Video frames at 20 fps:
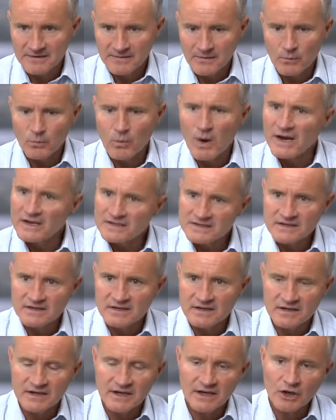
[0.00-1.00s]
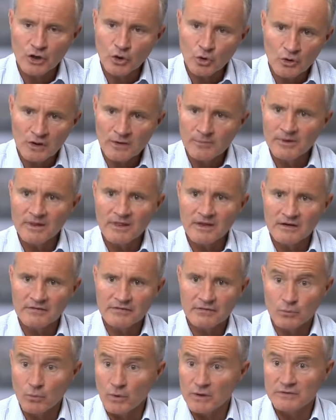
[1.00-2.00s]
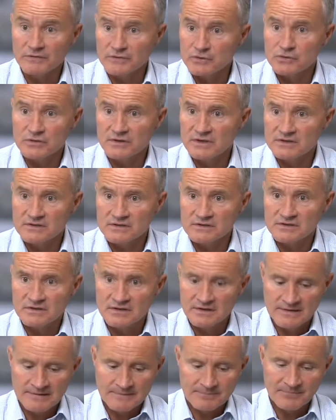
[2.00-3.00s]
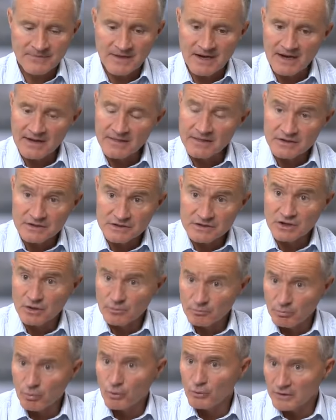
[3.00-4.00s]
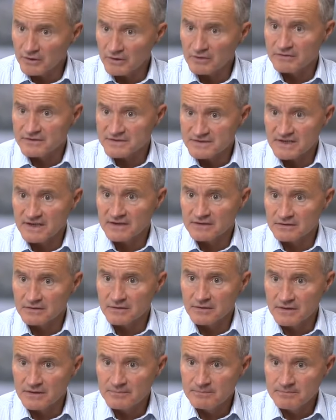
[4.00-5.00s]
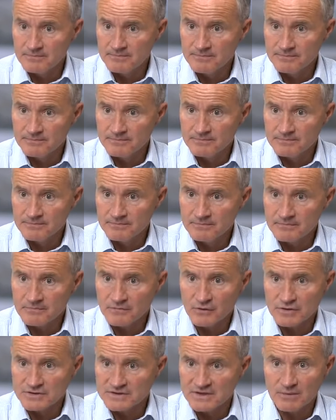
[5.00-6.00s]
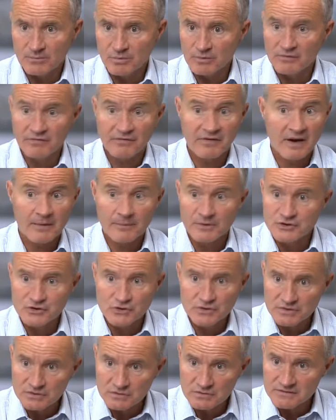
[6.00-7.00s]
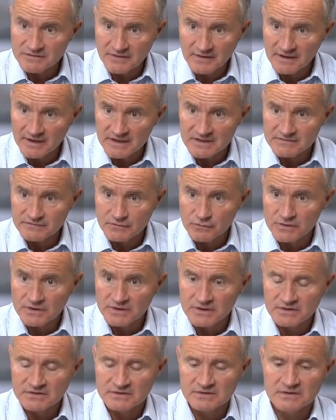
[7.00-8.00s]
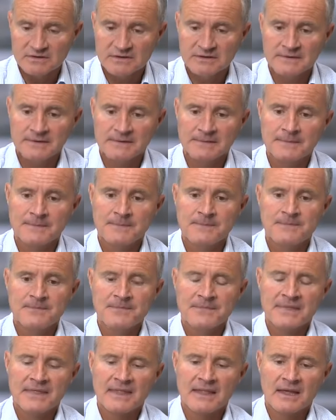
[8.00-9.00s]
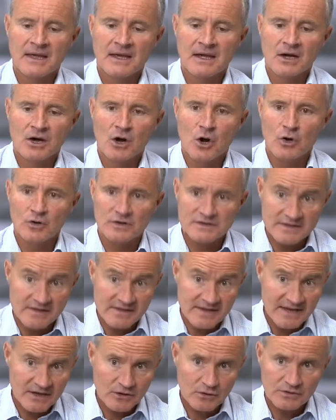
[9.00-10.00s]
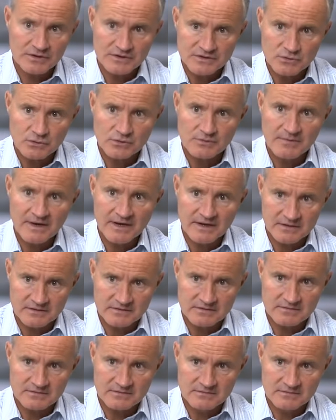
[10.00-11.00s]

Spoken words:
Why is it there? And it can only be there for one of two reasons. Either it's a component of a sector theme, for example, pharmaceuticals for the last 4 years, or it's there on its own merits.